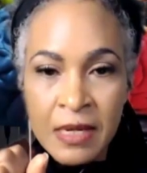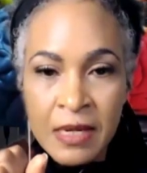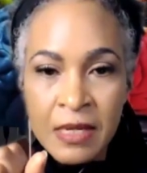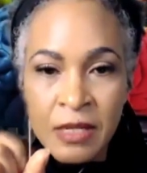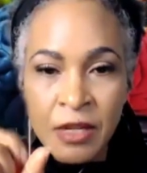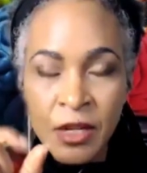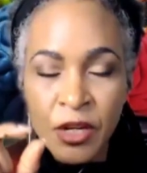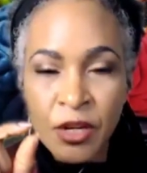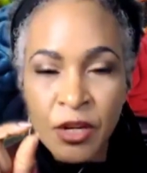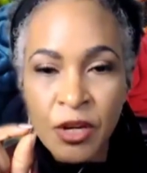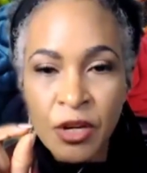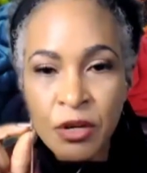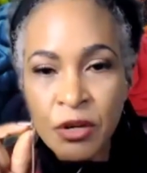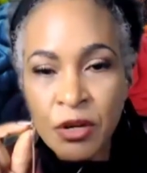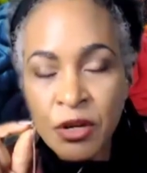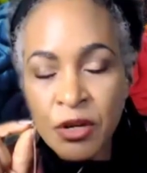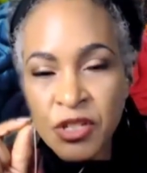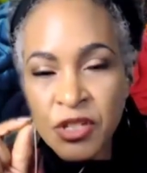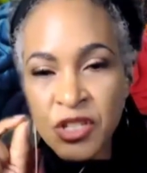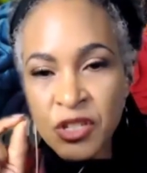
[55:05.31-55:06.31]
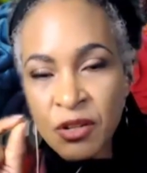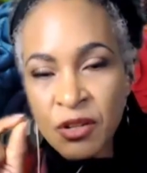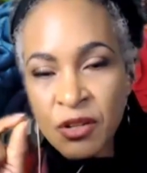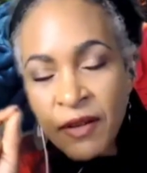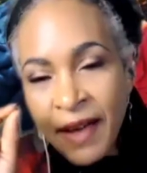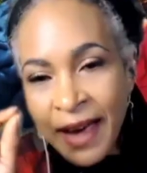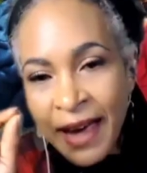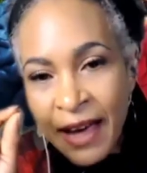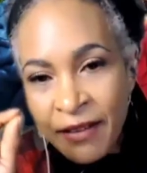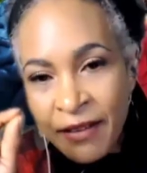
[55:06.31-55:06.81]
So you
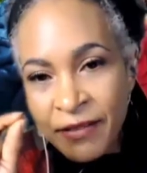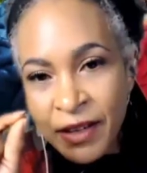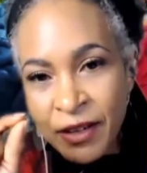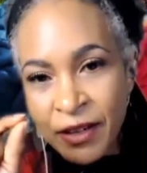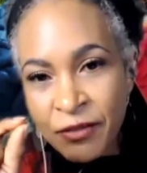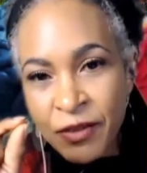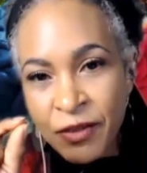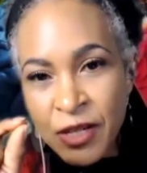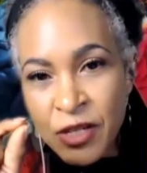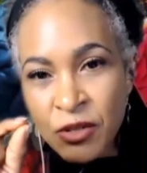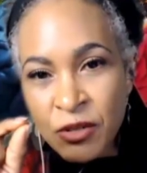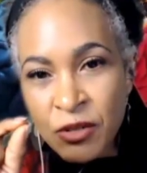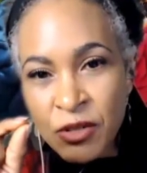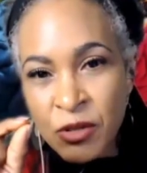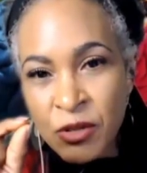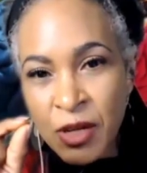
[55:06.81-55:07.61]
still have individuals.